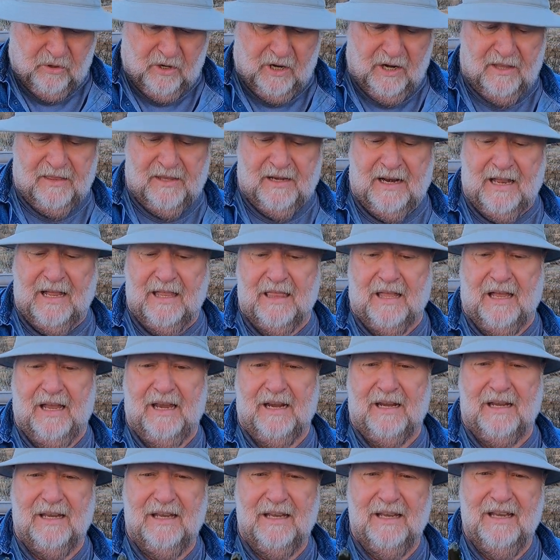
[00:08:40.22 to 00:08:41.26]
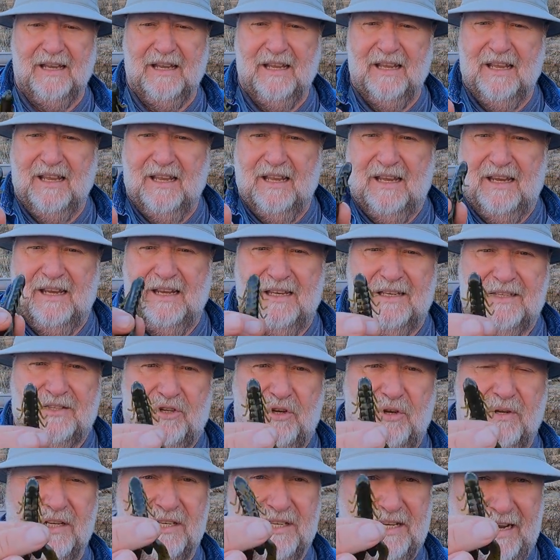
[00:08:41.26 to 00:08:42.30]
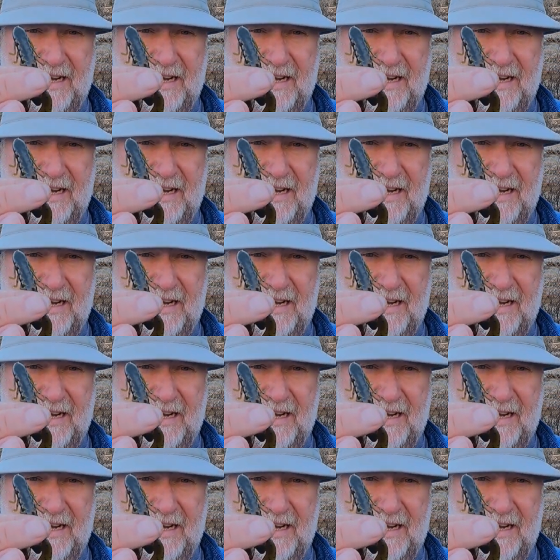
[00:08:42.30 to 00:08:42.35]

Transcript: Craw that I like is you can